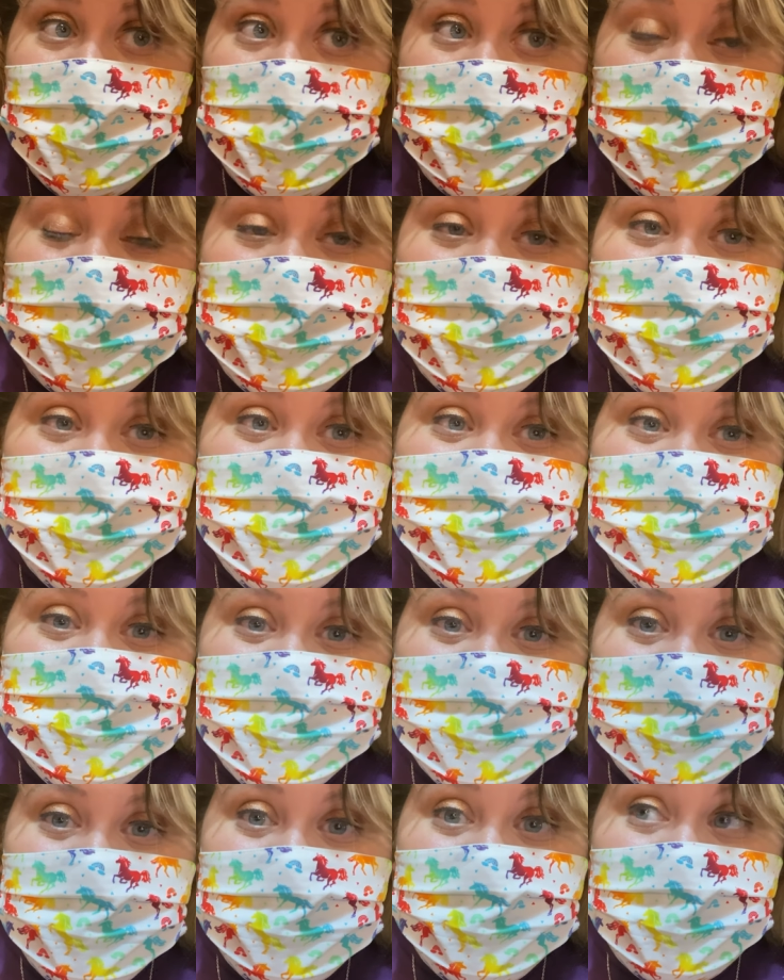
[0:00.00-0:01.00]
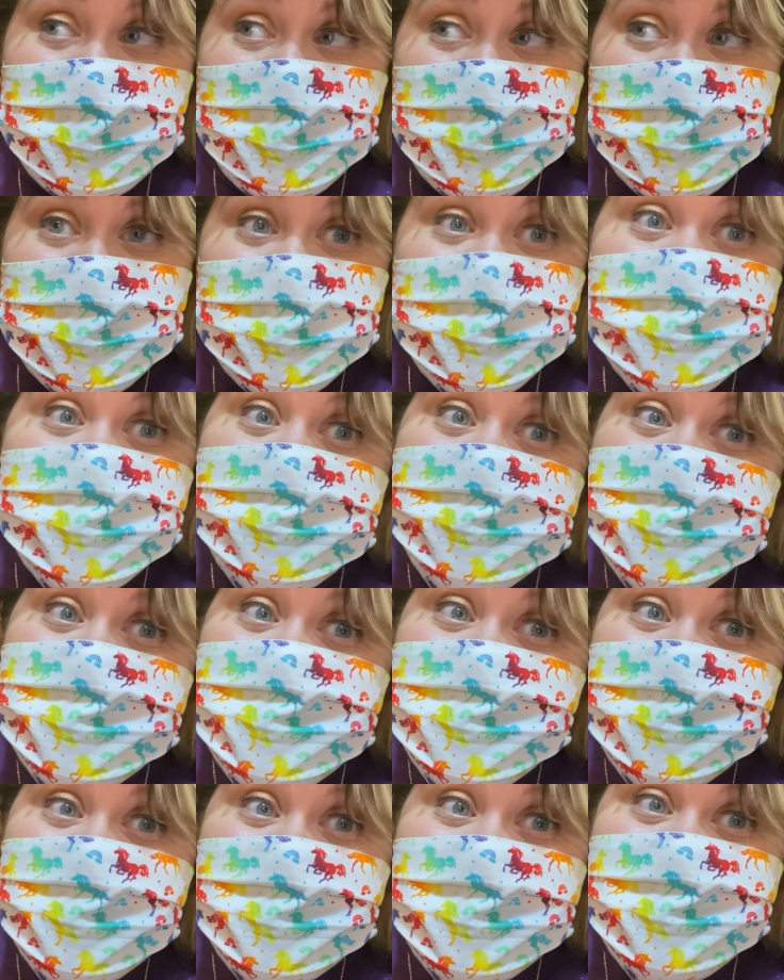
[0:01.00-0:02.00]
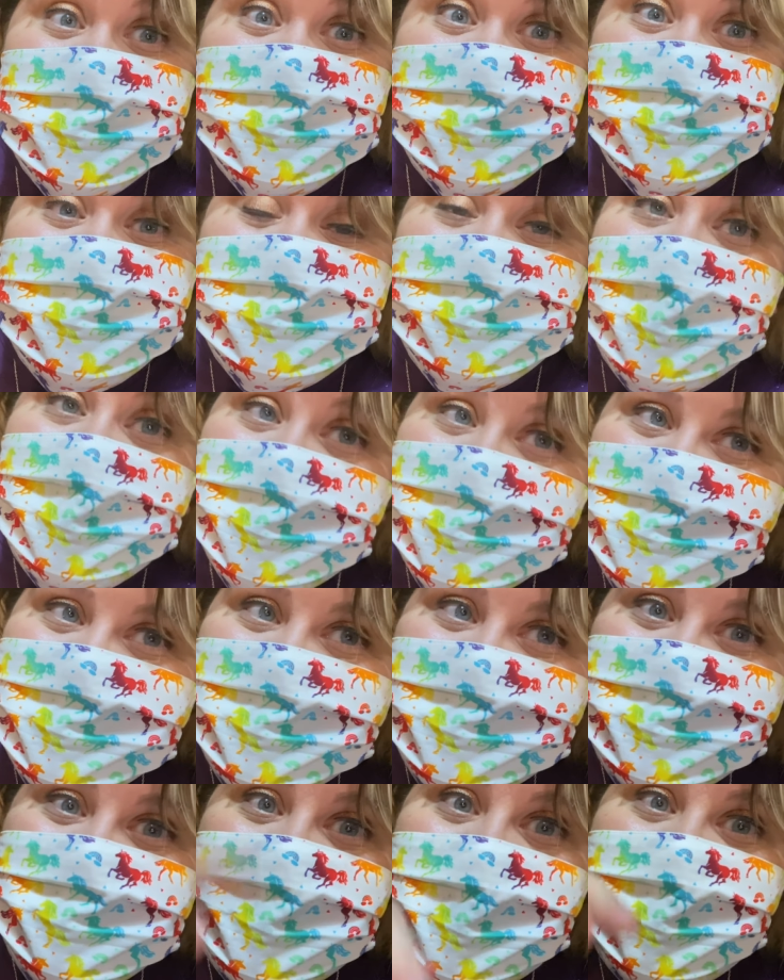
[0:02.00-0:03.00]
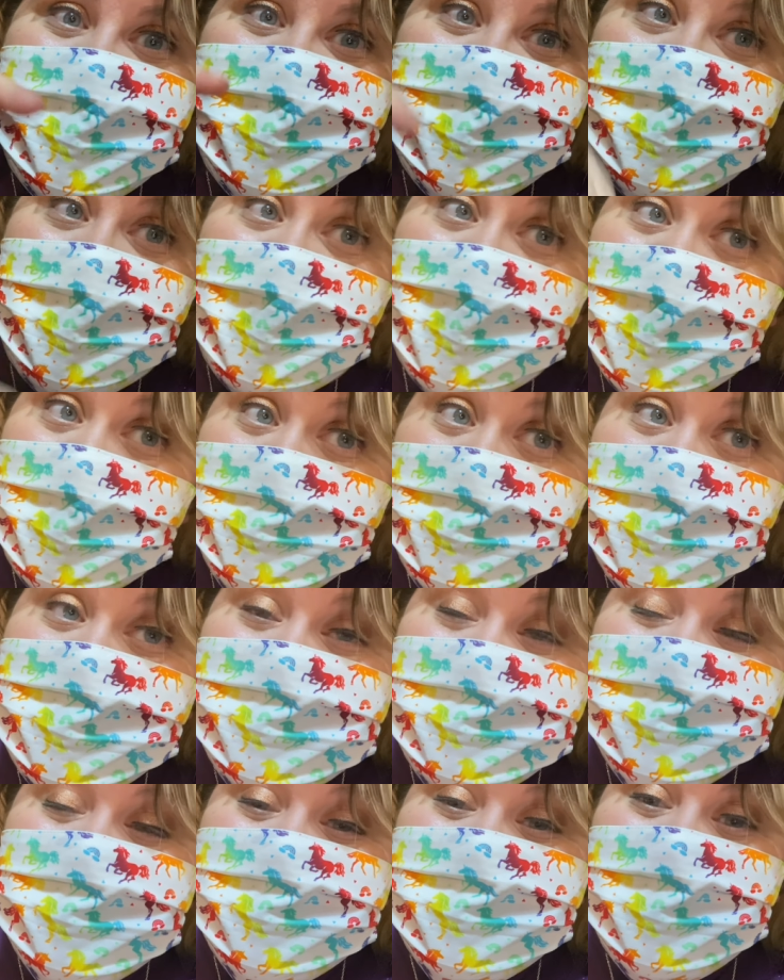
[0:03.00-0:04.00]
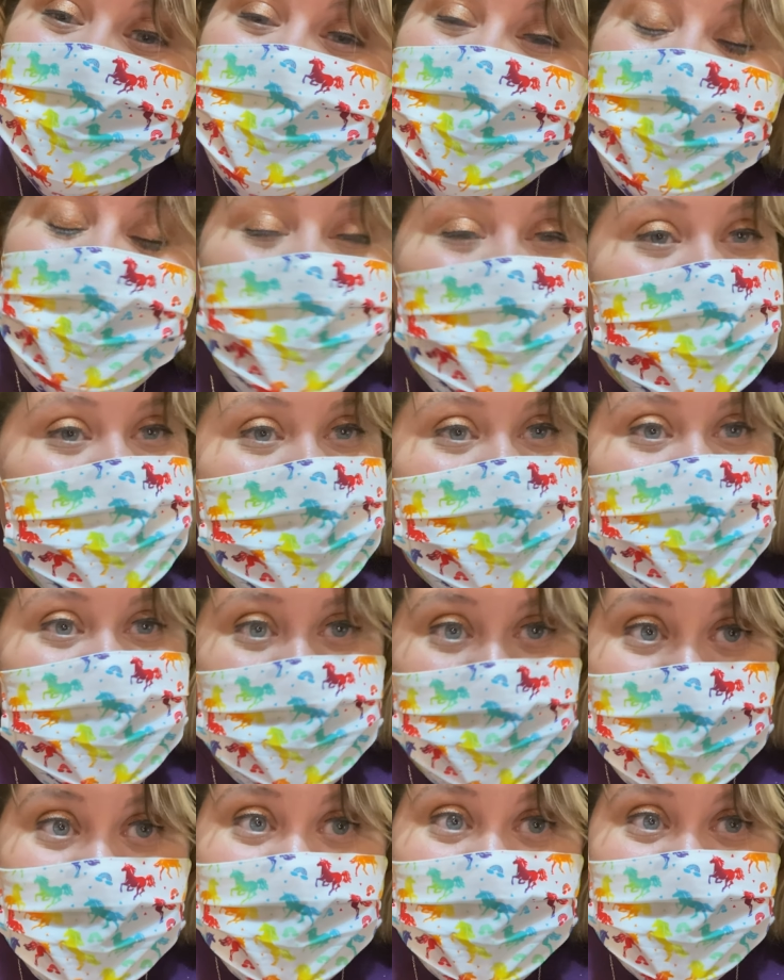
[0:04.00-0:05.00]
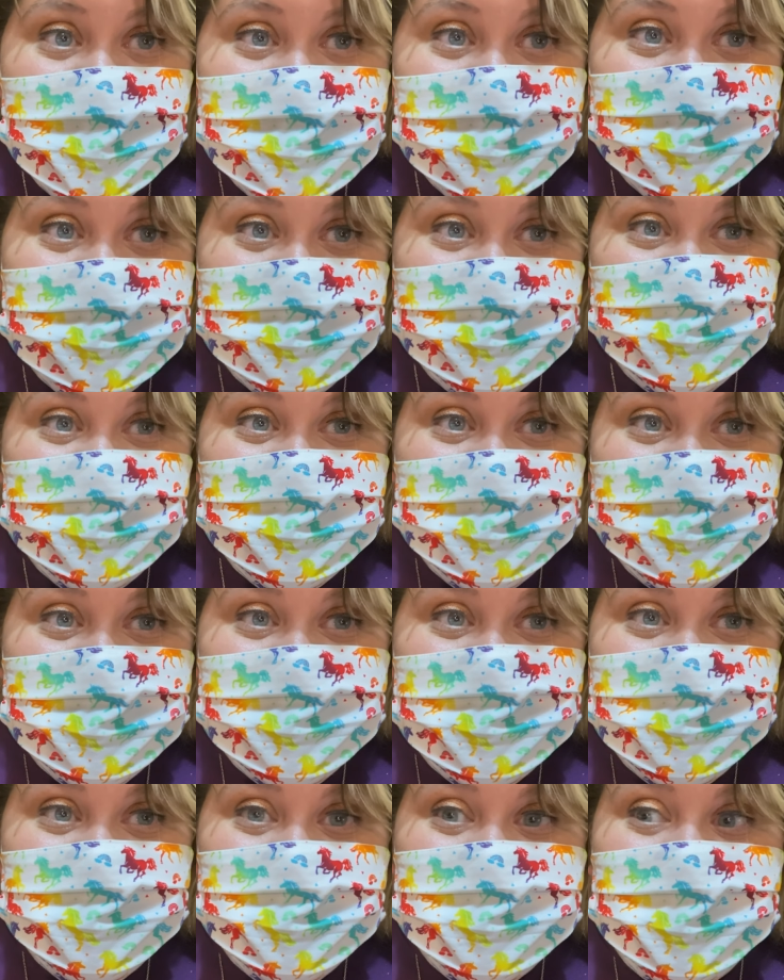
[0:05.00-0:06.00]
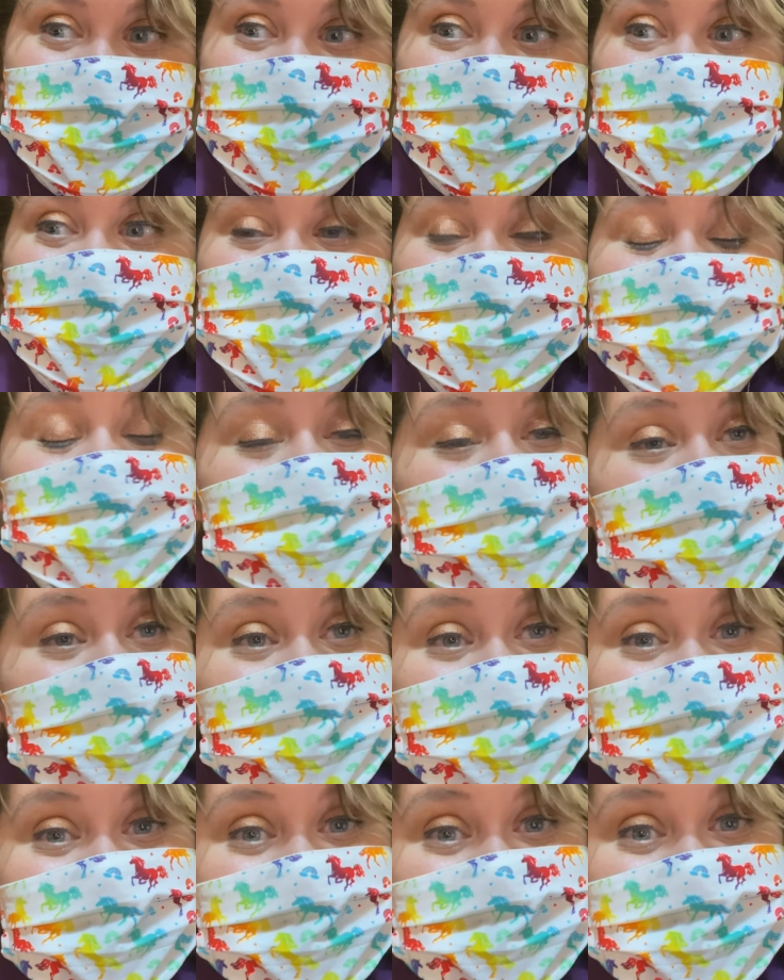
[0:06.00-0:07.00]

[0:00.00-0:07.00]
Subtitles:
Well, those are some of our Christmas traditions. Let us know down in the comments what your Christmas traditions were, either from when you were